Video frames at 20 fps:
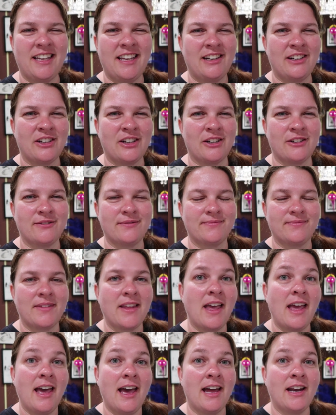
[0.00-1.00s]
I don't know.
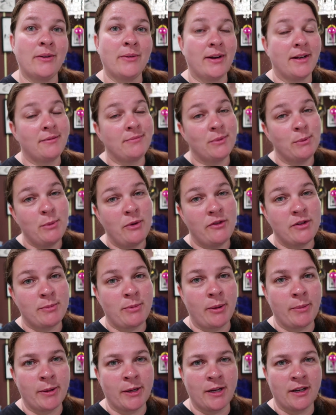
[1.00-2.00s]
Anyway, the movie's
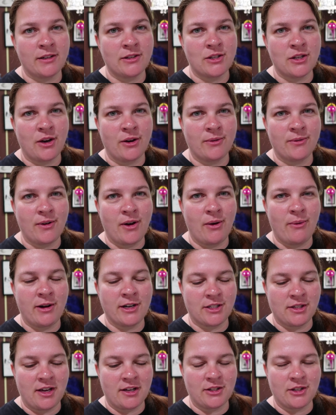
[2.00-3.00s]
probably good, so I'll
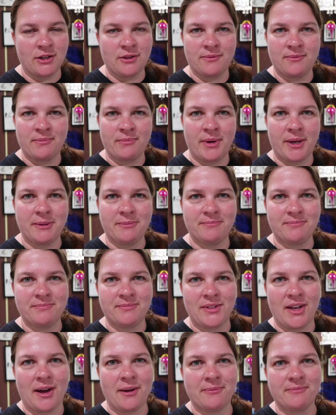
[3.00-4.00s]
watch that too, but
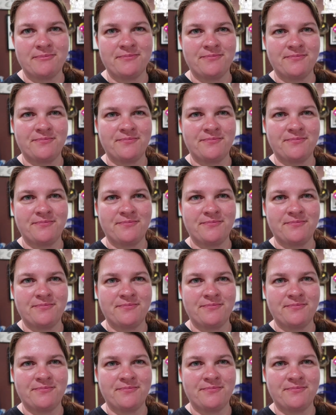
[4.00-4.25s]
yeah.